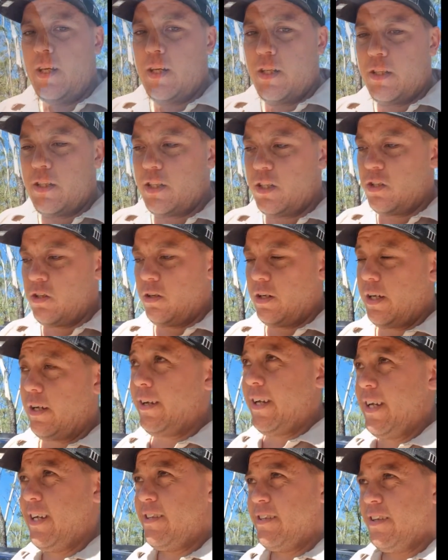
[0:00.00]
Just shot out
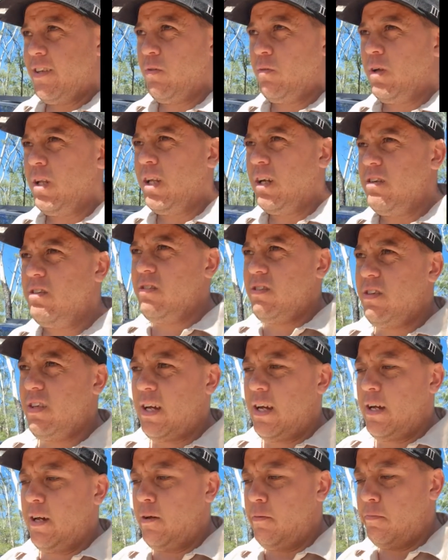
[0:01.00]
here to the Willows.
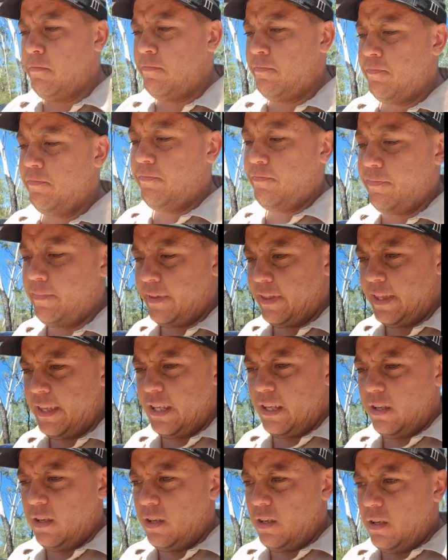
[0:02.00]

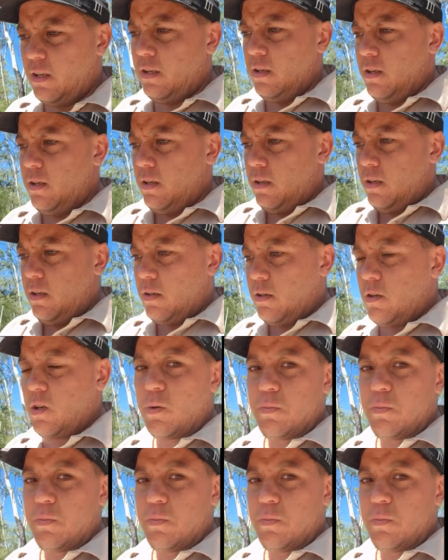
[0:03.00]
Got